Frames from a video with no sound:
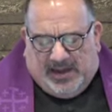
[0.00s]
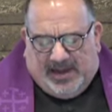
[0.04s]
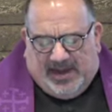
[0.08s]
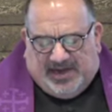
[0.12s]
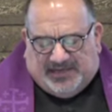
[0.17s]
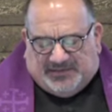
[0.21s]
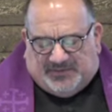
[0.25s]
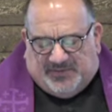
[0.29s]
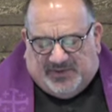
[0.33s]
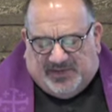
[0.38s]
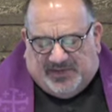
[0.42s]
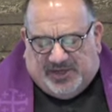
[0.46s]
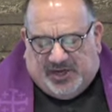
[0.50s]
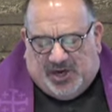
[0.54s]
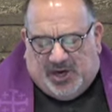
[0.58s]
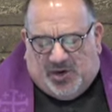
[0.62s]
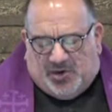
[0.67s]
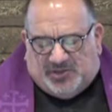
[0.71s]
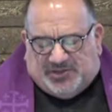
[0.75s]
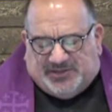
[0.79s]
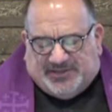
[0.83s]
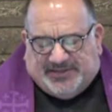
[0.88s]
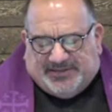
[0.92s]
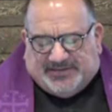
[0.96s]
As we
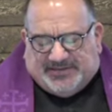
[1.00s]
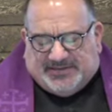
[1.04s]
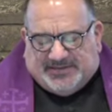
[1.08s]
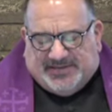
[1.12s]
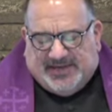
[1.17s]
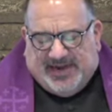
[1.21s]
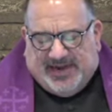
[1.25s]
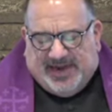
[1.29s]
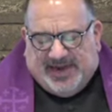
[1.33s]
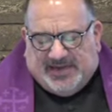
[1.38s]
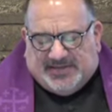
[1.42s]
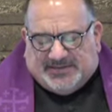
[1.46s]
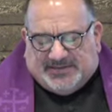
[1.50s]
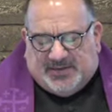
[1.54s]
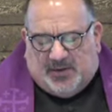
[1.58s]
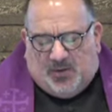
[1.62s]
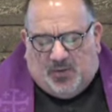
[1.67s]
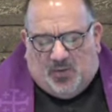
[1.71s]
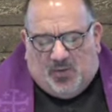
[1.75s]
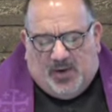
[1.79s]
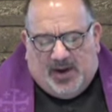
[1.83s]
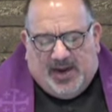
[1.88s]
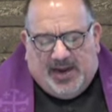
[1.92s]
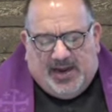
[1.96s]
know, Jesus has a
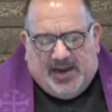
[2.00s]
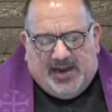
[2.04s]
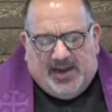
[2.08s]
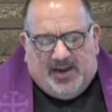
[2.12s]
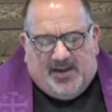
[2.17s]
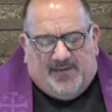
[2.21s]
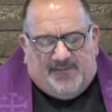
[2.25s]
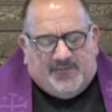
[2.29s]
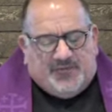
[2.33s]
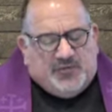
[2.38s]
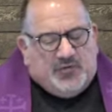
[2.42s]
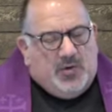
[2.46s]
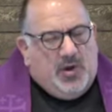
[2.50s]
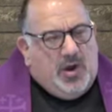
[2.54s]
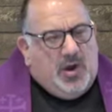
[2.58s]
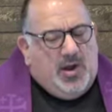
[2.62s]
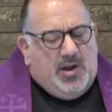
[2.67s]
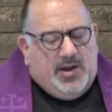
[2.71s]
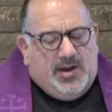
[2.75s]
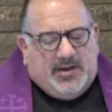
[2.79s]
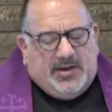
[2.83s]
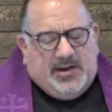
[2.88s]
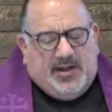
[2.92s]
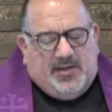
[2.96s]
way of
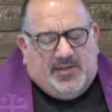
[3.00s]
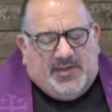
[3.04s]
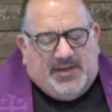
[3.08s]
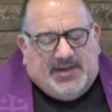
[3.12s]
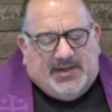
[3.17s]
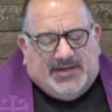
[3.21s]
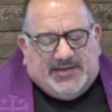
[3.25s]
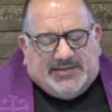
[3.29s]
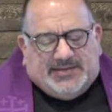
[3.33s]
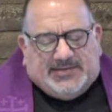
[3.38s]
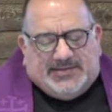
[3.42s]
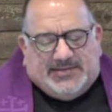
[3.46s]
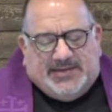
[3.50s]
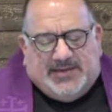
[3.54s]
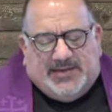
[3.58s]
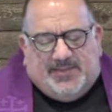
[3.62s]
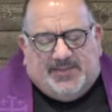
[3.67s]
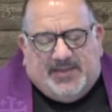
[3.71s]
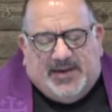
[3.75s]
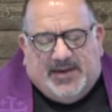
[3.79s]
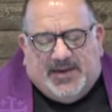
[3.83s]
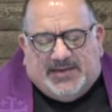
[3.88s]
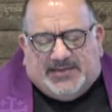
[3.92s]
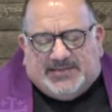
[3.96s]
drawing these
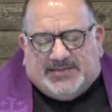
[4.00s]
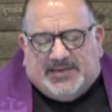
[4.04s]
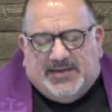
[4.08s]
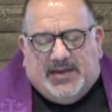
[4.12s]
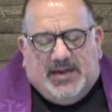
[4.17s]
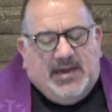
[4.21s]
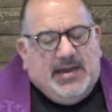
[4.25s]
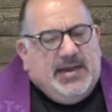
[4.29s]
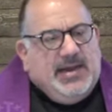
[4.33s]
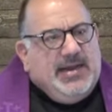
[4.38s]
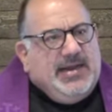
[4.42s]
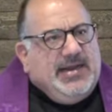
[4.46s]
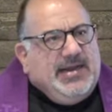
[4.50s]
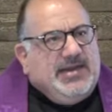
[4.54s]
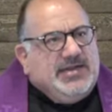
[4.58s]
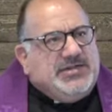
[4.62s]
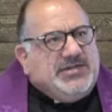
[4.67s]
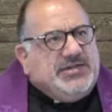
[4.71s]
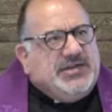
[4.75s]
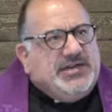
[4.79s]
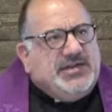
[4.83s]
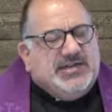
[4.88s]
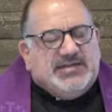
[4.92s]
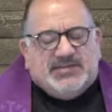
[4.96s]
teammates
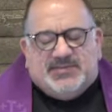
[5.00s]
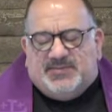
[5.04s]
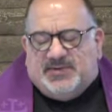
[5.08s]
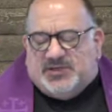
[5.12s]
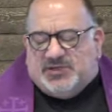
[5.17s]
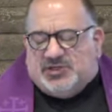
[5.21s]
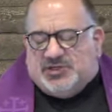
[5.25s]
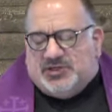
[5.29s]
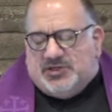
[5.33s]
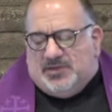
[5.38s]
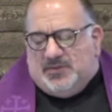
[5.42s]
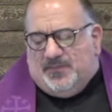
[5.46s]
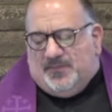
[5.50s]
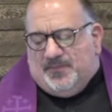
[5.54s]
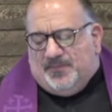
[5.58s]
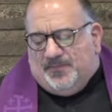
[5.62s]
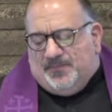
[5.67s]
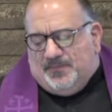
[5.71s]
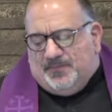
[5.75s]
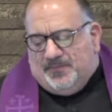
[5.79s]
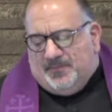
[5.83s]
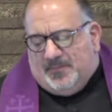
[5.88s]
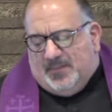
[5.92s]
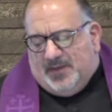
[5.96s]
into his mission
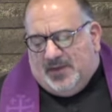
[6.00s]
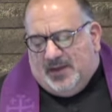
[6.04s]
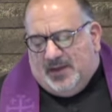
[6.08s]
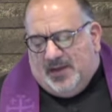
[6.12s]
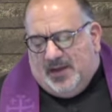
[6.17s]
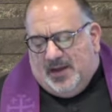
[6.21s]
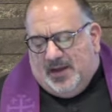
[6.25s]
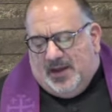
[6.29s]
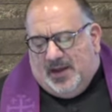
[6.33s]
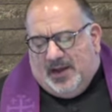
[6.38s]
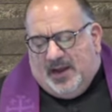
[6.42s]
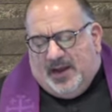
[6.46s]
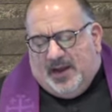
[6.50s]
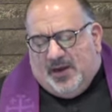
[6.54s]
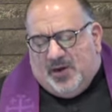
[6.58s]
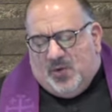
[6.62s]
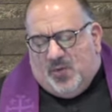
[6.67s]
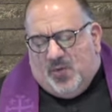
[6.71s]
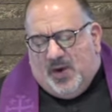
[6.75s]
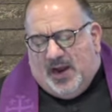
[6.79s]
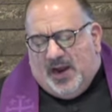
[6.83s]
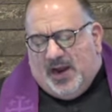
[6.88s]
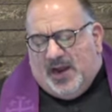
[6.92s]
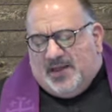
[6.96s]
in a
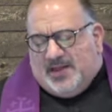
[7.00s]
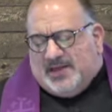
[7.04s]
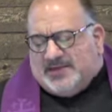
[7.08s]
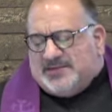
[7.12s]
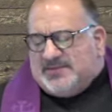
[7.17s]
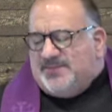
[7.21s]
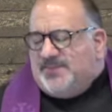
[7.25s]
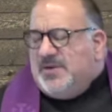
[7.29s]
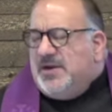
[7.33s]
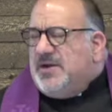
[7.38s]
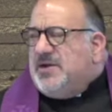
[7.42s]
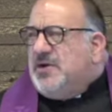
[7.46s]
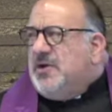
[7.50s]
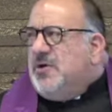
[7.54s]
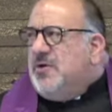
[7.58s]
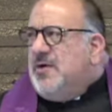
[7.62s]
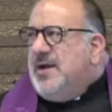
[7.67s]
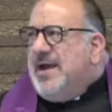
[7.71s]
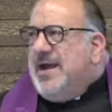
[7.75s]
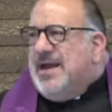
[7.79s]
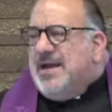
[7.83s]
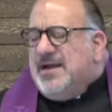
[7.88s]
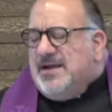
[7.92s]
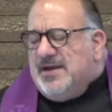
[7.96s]
way that's bigger
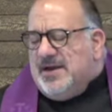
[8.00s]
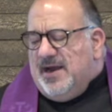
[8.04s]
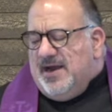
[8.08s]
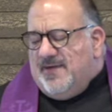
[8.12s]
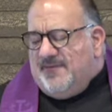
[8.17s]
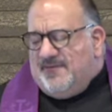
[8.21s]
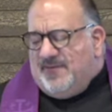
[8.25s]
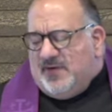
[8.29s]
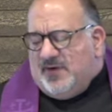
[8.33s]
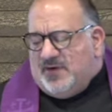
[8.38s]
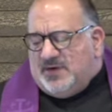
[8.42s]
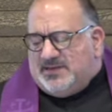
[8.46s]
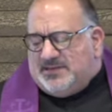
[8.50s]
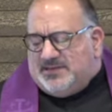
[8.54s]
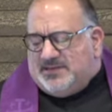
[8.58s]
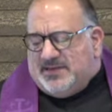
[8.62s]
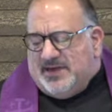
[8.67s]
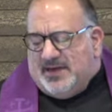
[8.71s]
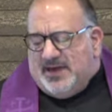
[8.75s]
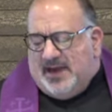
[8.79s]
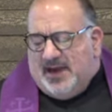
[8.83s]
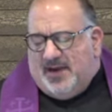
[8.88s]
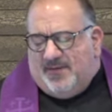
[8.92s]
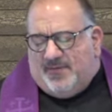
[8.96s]
and diverse
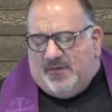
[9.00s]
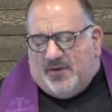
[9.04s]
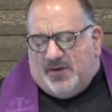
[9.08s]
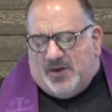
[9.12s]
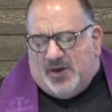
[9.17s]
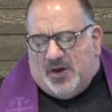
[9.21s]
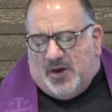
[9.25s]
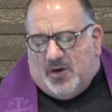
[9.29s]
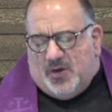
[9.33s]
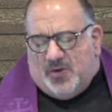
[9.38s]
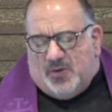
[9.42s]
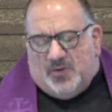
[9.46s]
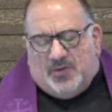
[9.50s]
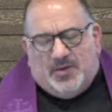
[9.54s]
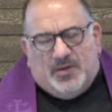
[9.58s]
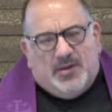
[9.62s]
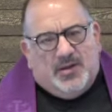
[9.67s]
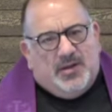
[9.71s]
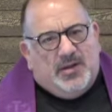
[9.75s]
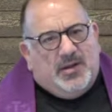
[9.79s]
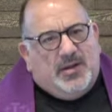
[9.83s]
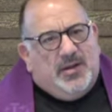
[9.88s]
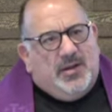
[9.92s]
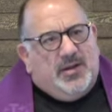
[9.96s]
than ever known
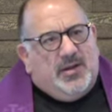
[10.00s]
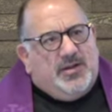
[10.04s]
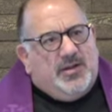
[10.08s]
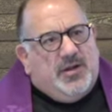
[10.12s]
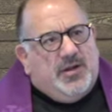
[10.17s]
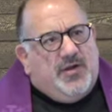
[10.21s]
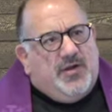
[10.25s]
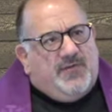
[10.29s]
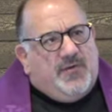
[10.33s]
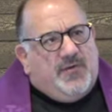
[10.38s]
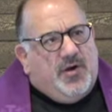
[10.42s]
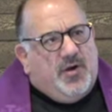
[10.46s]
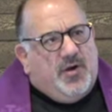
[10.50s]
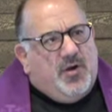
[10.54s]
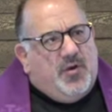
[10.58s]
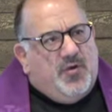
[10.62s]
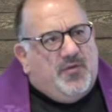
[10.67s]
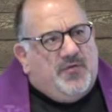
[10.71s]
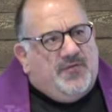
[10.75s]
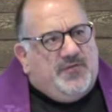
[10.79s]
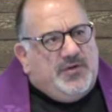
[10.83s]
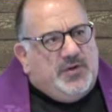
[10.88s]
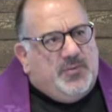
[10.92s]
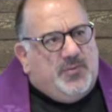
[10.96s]
of our
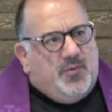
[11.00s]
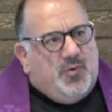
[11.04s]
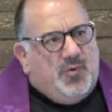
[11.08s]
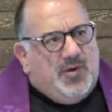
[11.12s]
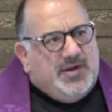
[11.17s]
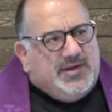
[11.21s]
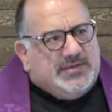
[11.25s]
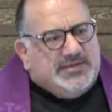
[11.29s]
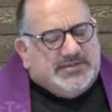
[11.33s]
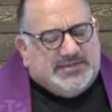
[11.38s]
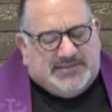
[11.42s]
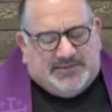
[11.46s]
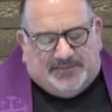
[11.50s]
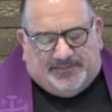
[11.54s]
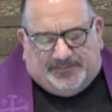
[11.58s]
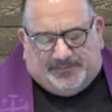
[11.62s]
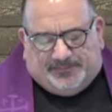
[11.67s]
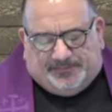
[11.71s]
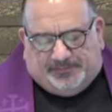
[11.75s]
own viewpoints.